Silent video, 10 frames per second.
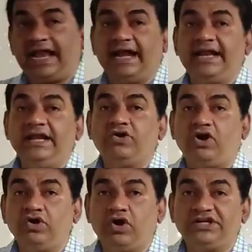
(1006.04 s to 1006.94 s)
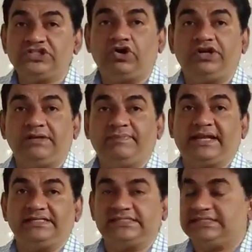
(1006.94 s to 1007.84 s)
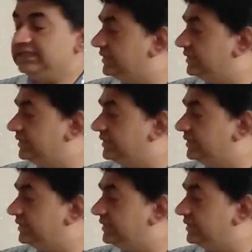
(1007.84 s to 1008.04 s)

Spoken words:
Had I not got this lottery price,